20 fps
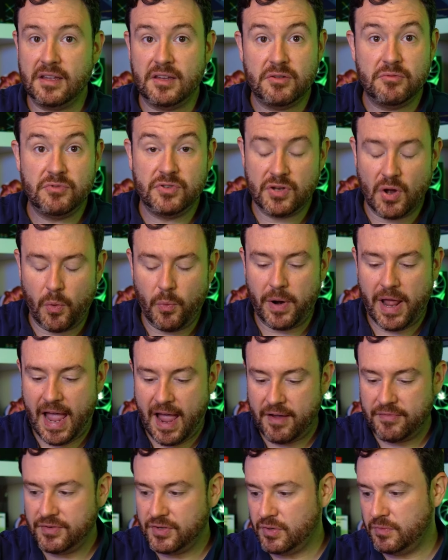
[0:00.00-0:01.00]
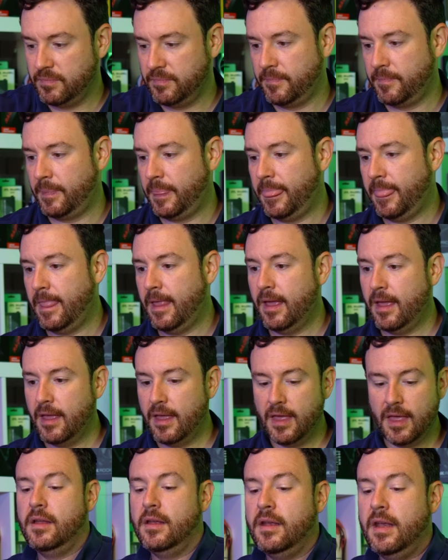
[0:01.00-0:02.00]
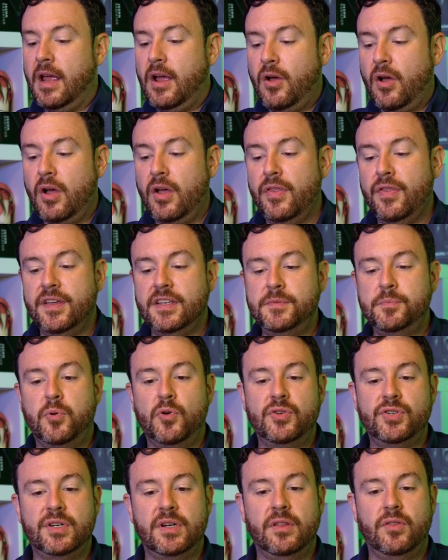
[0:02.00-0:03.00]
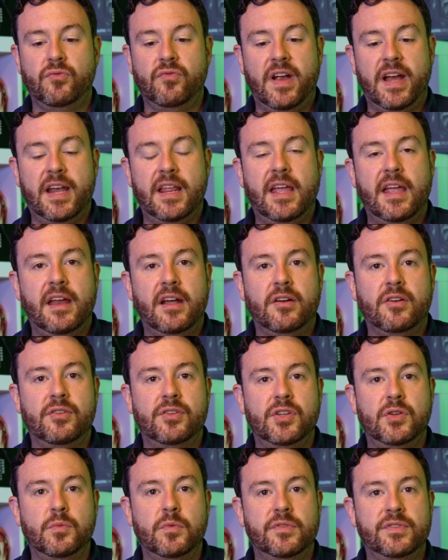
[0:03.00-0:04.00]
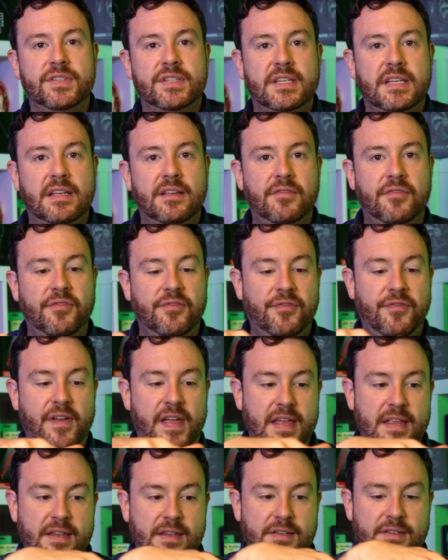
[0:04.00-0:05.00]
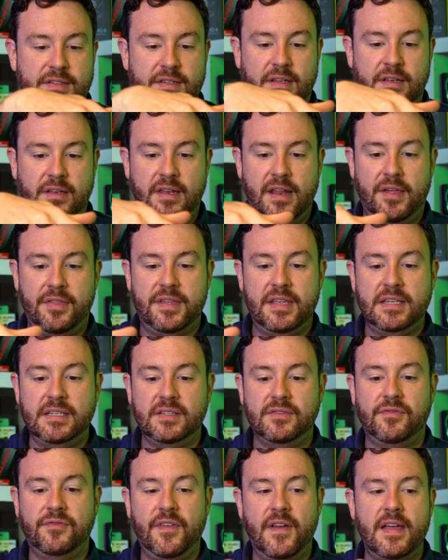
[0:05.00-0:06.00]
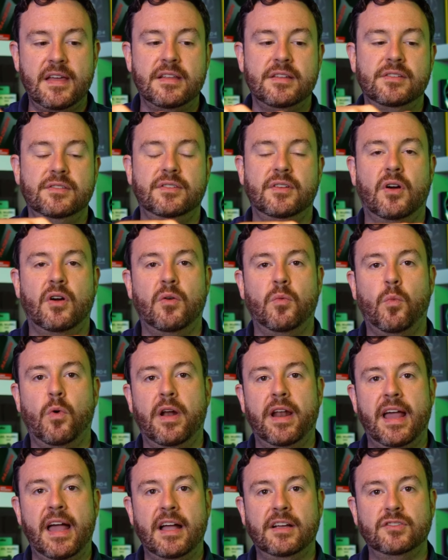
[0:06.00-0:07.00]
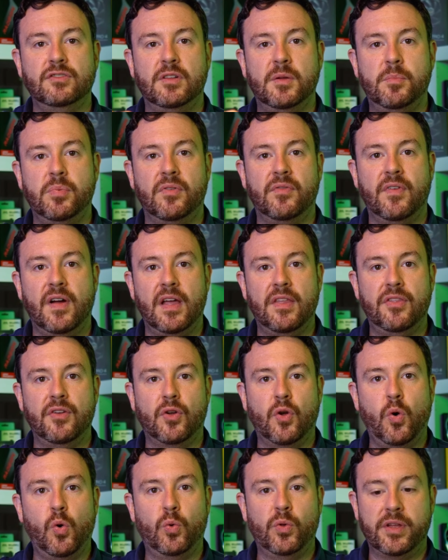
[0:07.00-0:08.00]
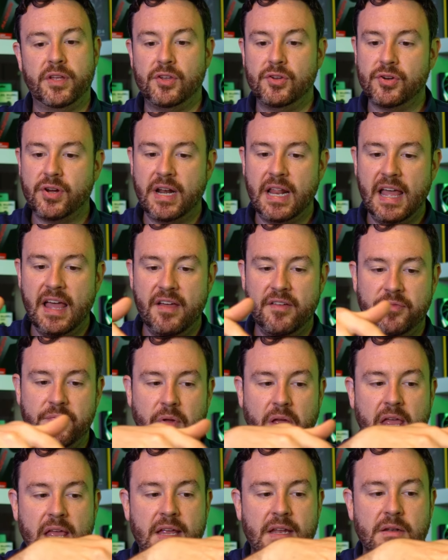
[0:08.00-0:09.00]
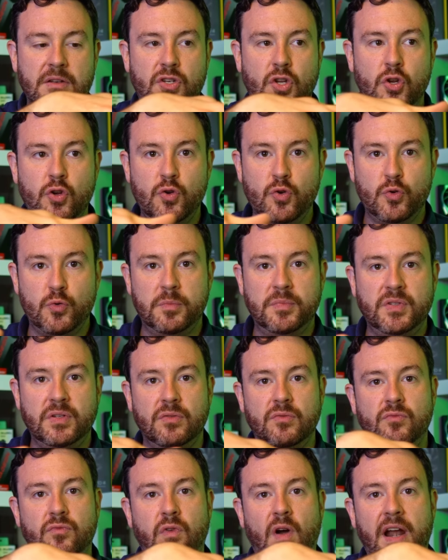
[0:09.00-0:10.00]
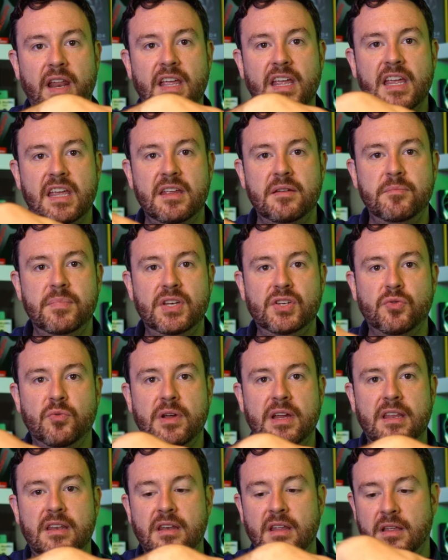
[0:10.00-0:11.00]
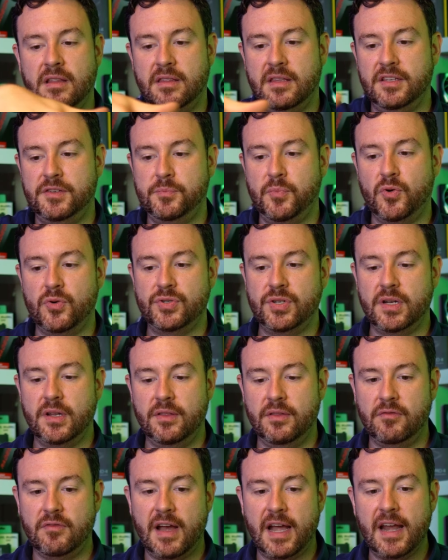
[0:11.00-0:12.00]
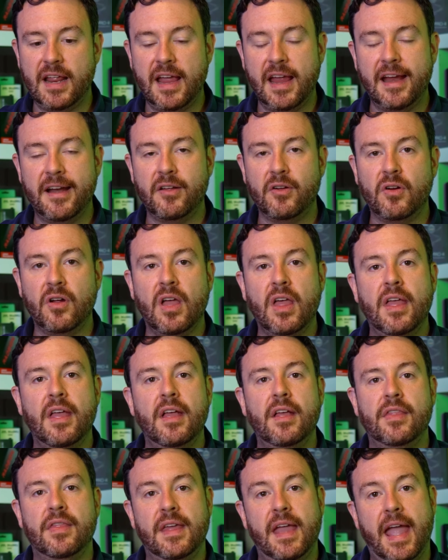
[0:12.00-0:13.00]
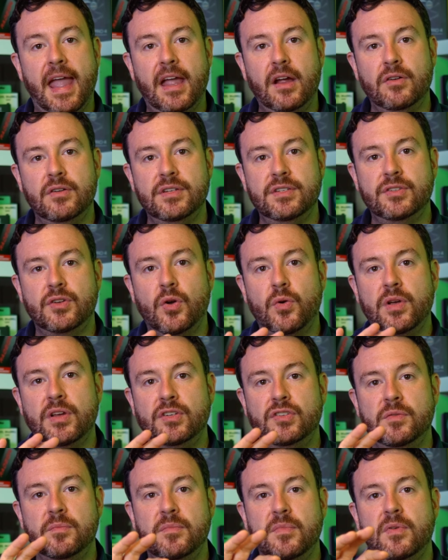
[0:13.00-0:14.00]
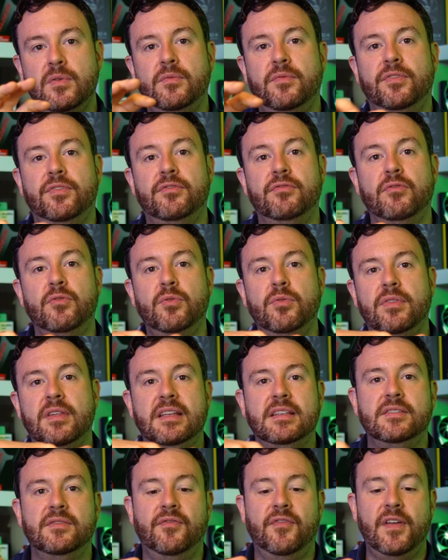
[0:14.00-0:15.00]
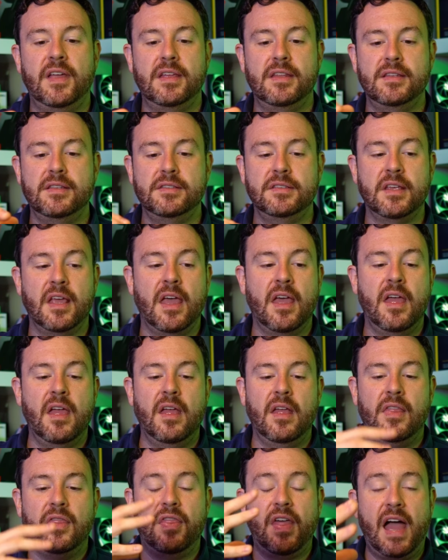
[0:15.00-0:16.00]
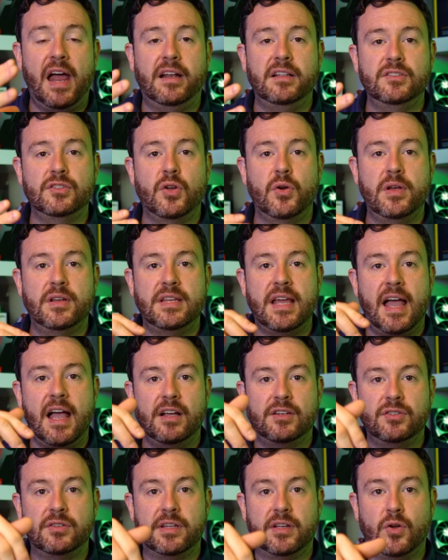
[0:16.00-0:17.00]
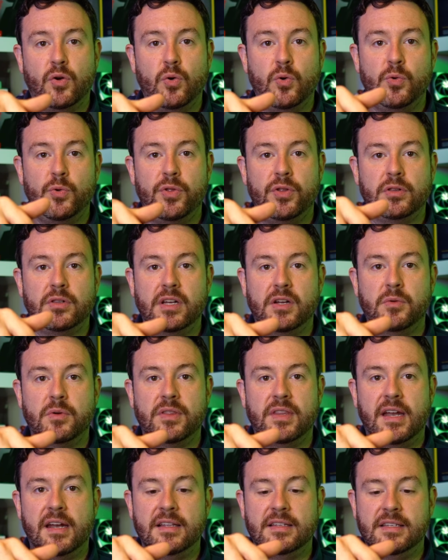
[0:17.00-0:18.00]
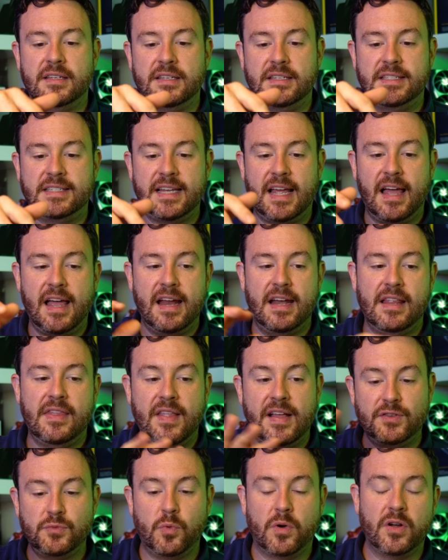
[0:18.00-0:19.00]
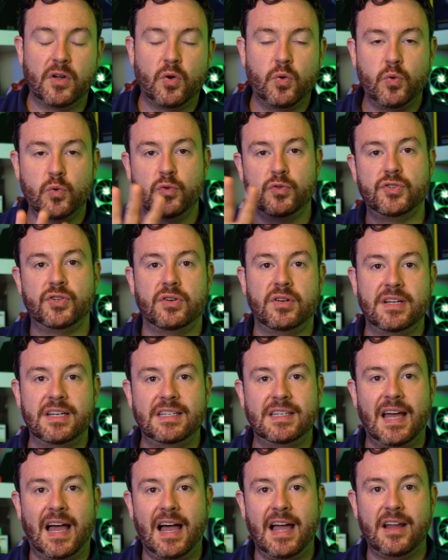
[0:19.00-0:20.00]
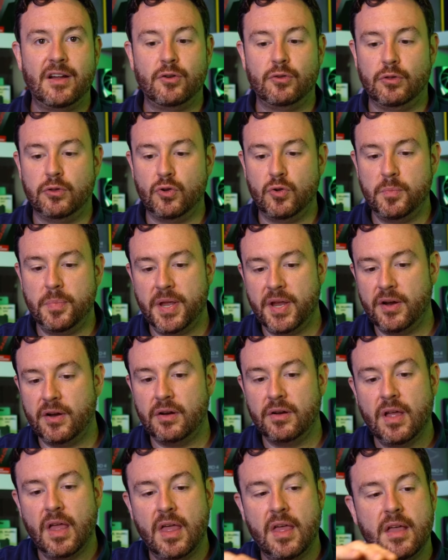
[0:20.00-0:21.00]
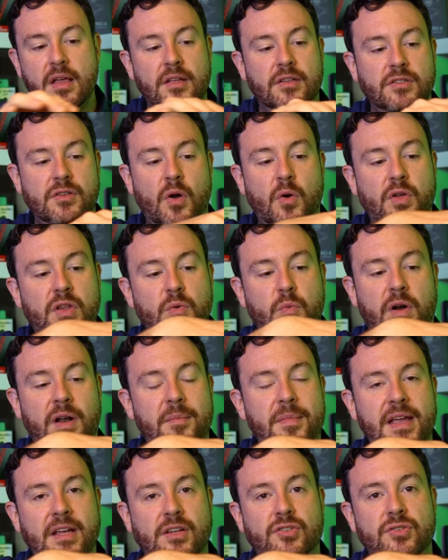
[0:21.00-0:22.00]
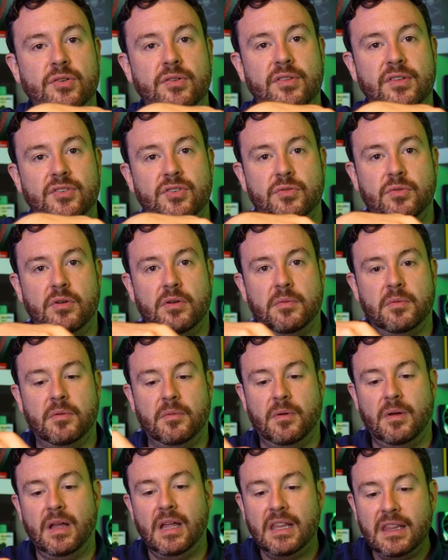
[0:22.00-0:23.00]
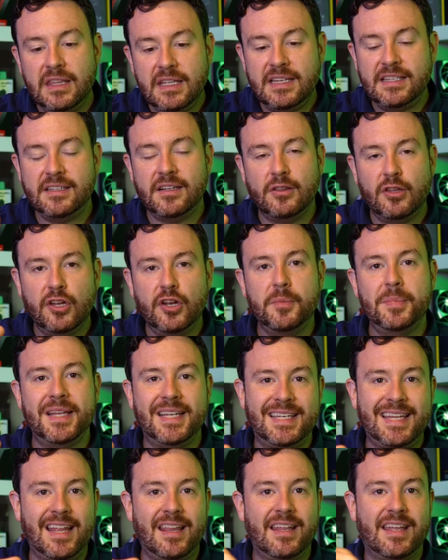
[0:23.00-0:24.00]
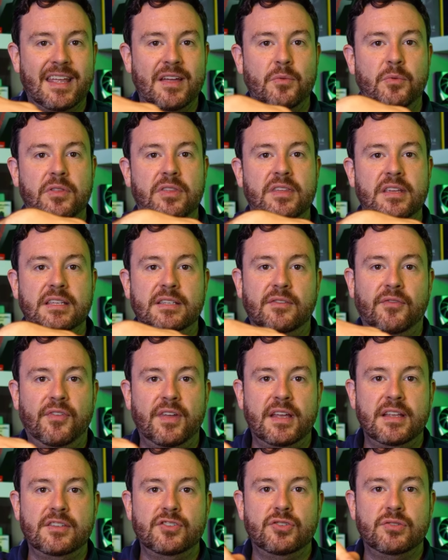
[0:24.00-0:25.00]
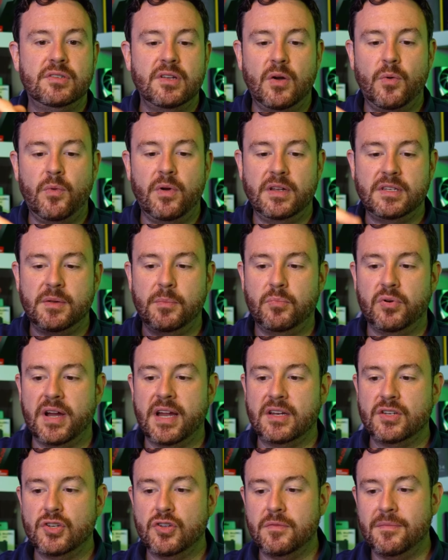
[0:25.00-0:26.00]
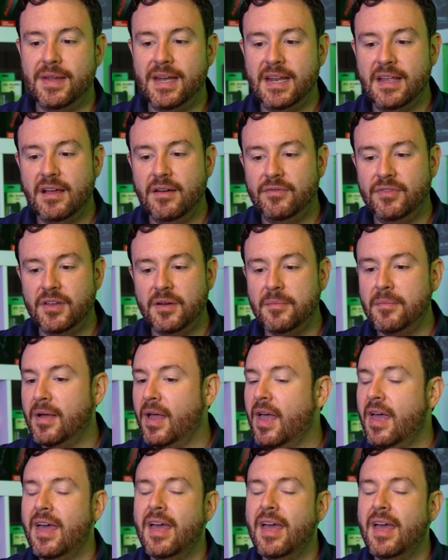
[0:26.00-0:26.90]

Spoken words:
You don't have to. Now on this portion of the radiator, you will see fins. Now these fins are what actually provide the cooling. You're gonna have tubes running in between this portion of the radiator. The air is going to move through these fins. That is going to actually cool the liquid that is inside, and that's what cools your entire loop here. So you wanna make sure that you are at least a little bit delicate with these fins. You don't want to break too many of them.